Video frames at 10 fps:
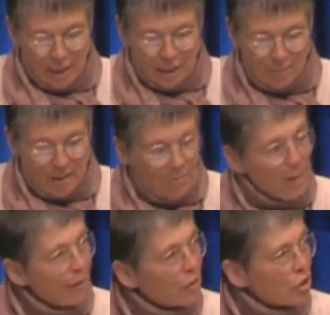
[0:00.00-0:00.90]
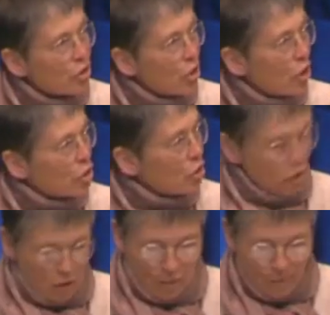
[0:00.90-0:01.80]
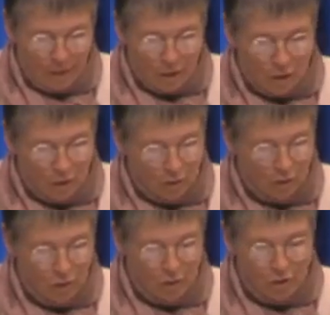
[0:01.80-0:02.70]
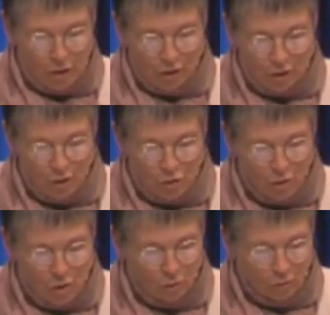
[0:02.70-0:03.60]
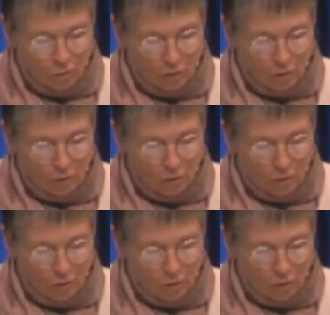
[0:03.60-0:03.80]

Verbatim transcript: to be about the assertion of political authority and control.